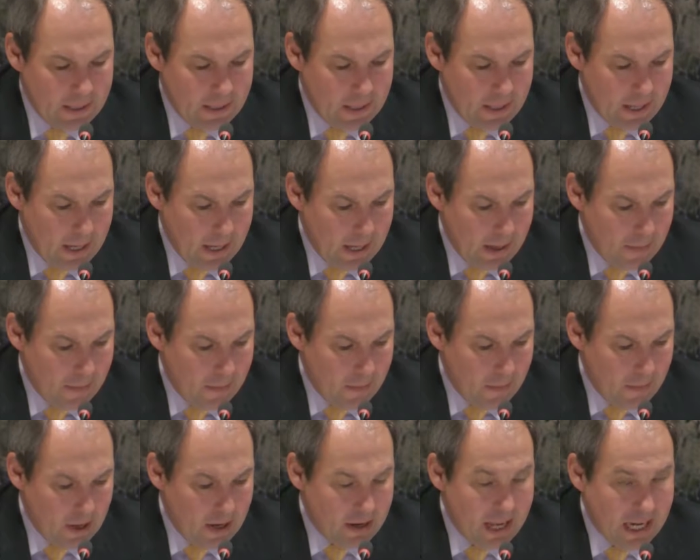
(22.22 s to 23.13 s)

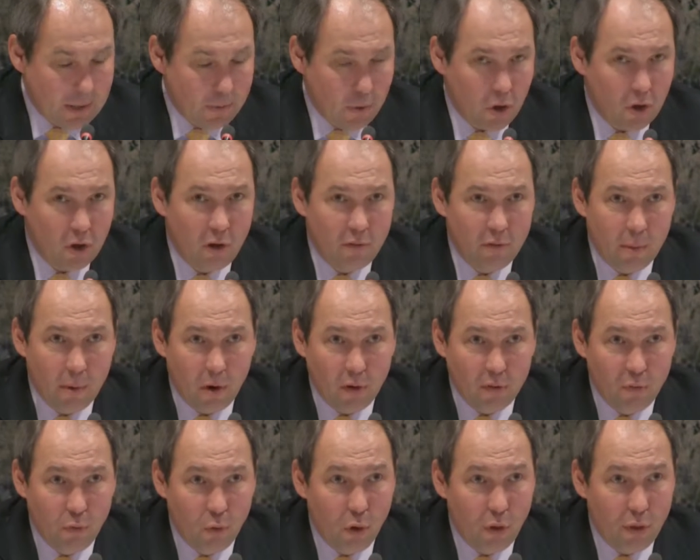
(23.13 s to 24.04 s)
A network of
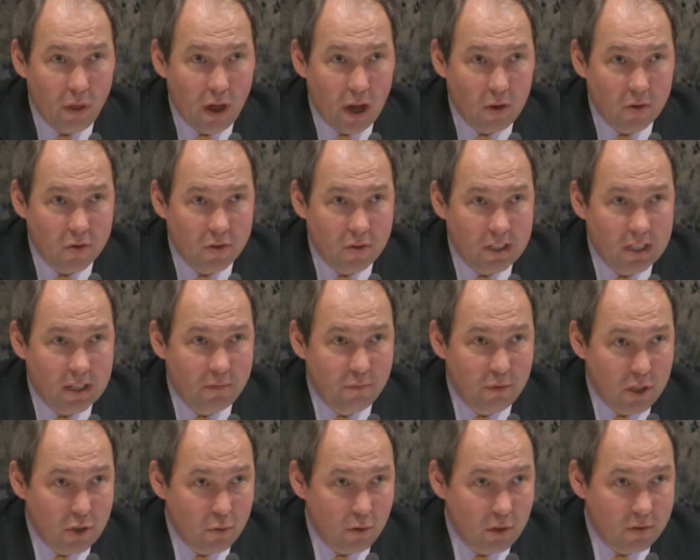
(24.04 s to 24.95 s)
about 4,000
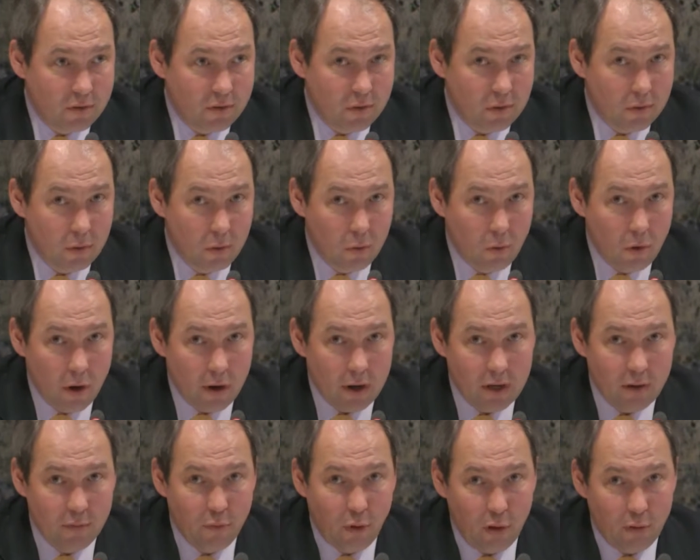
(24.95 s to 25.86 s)
individuals who are
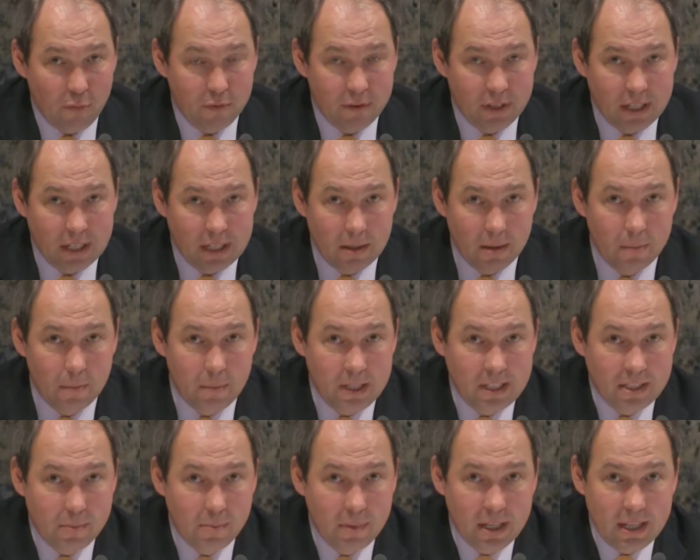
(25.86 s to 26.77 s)
involved in
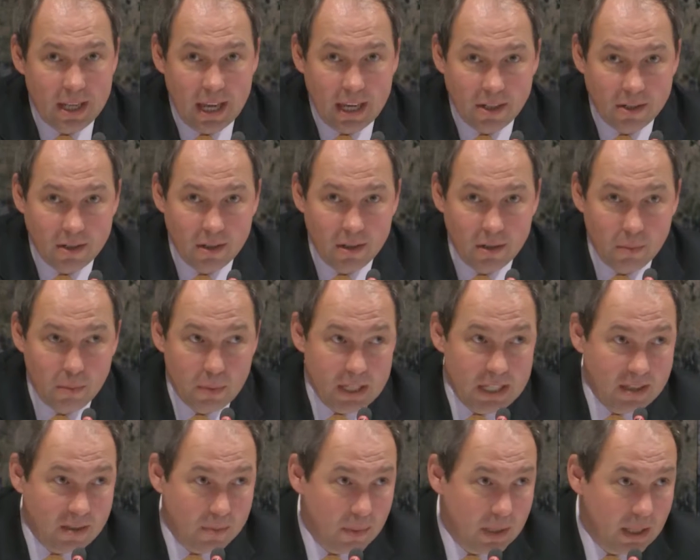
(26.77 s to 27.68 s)
peace mediation,
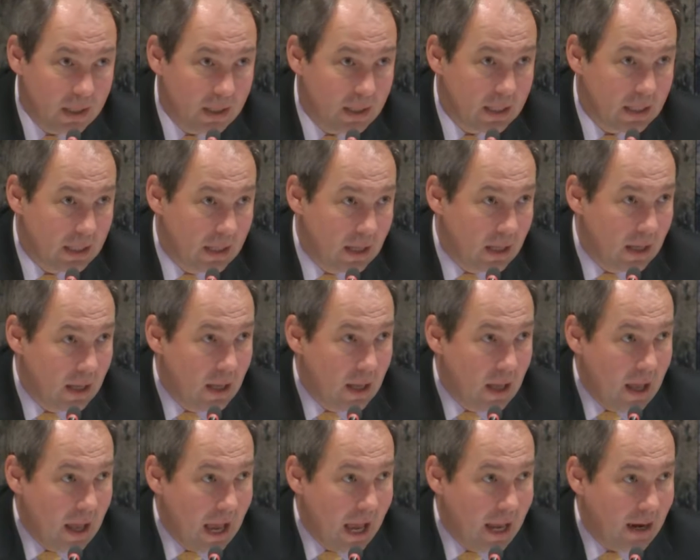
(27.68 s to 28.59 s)
peace building,
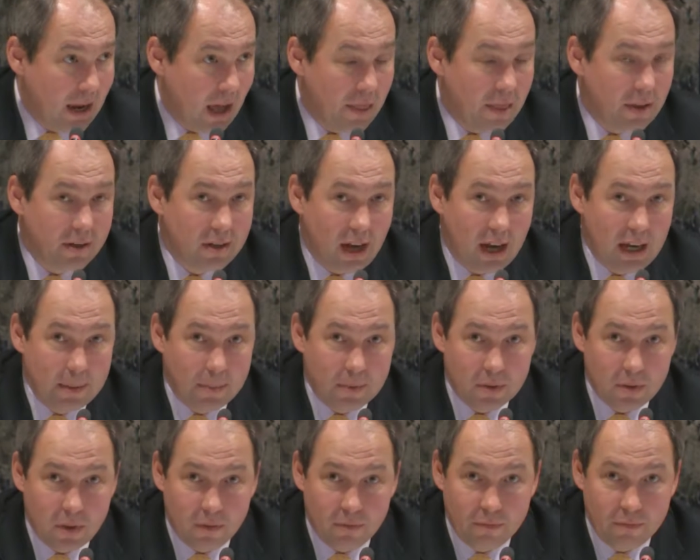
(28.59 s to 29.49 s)
and other
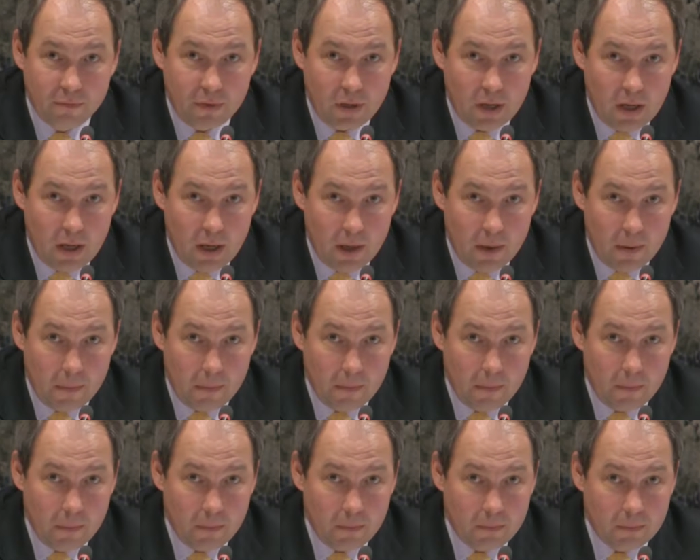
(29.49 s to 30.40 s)
types of
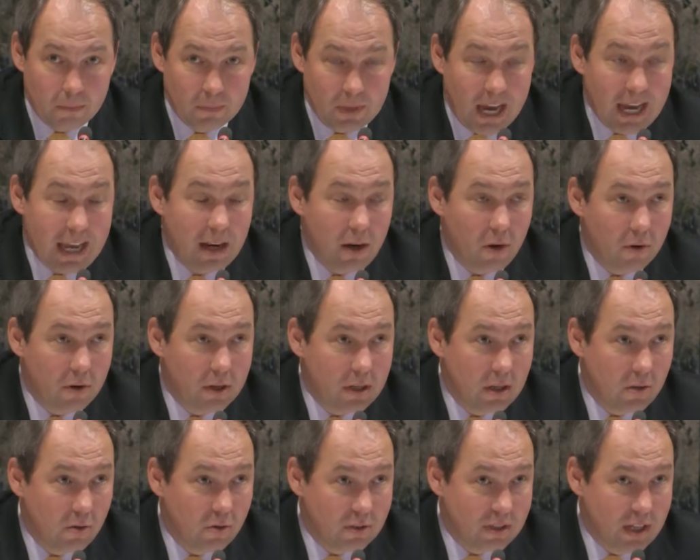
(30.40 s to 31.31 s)
dialogue and
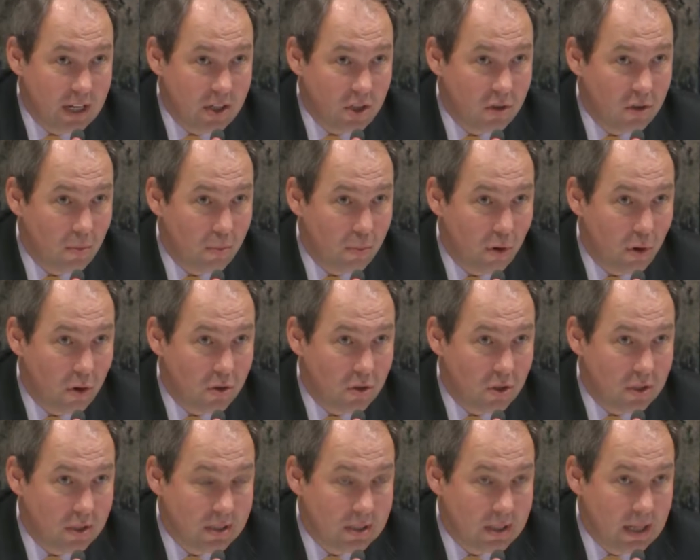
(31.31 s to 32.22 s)
negotiation
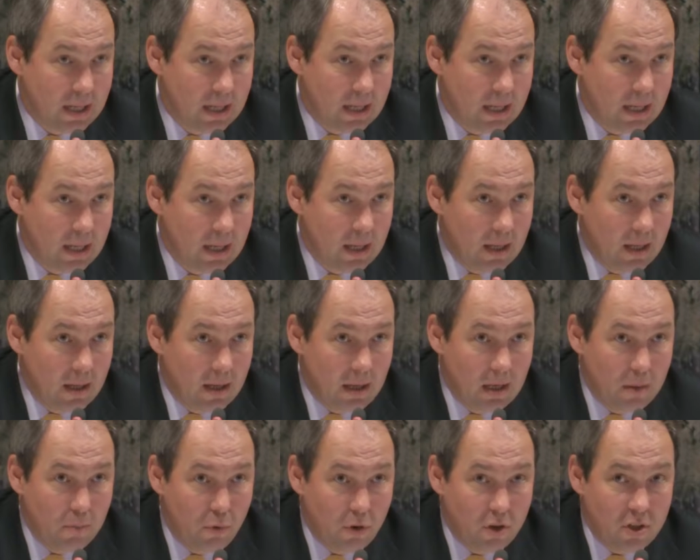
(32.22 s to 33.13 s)
approaches
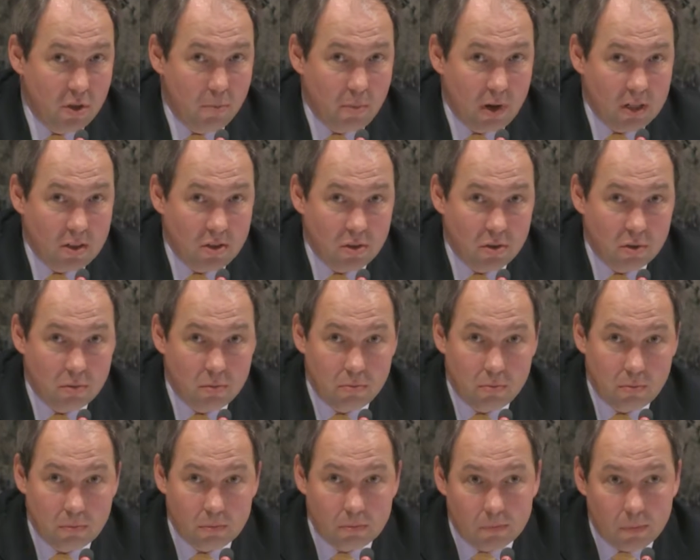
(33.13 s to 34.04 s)
in pretty much
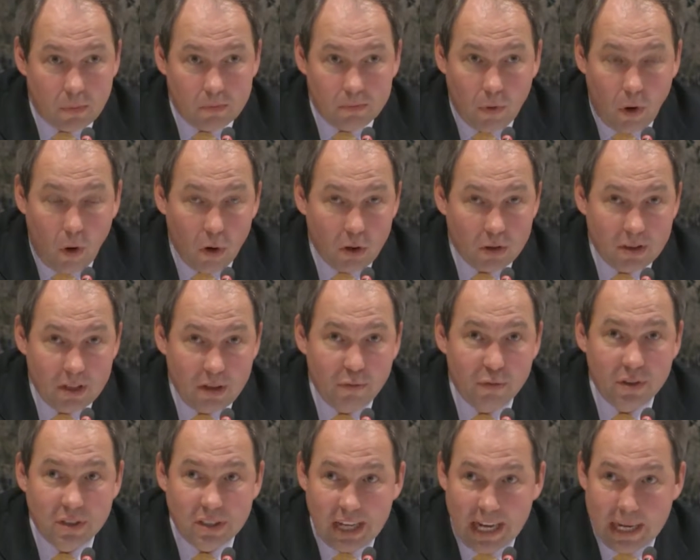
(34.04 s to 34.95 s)
all
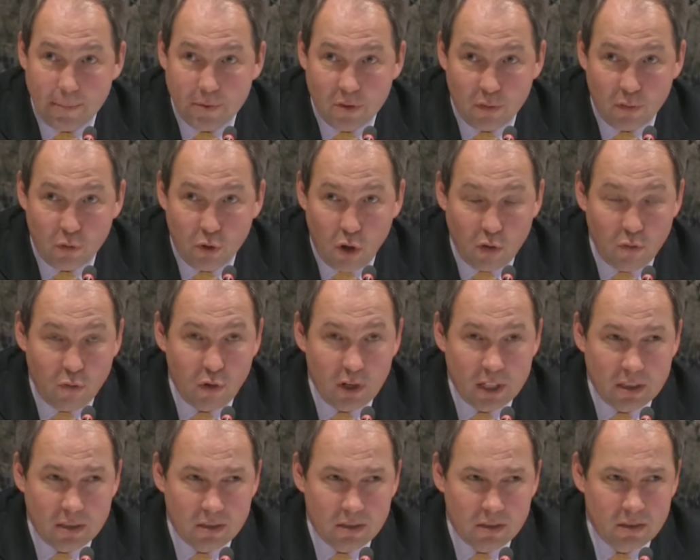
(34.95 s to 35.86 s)
different types of
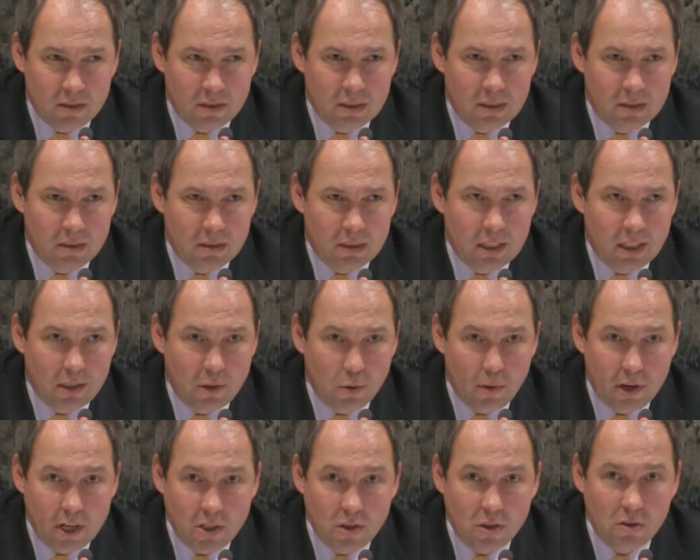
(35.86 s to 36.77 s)
conflict
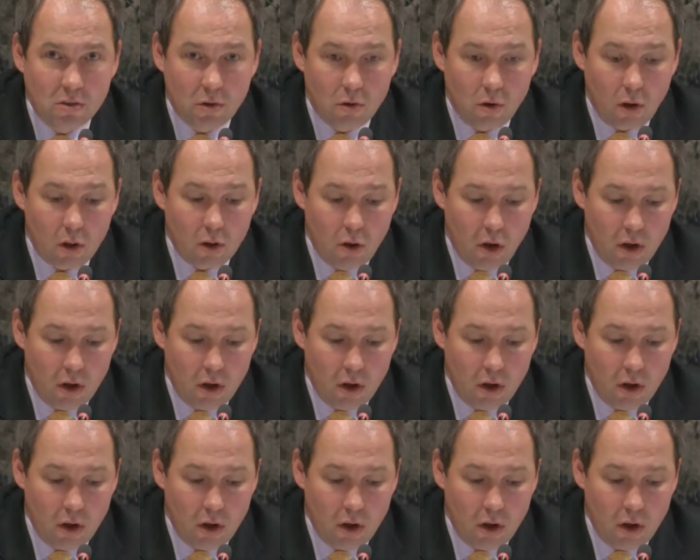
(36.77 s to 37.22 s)
situations on all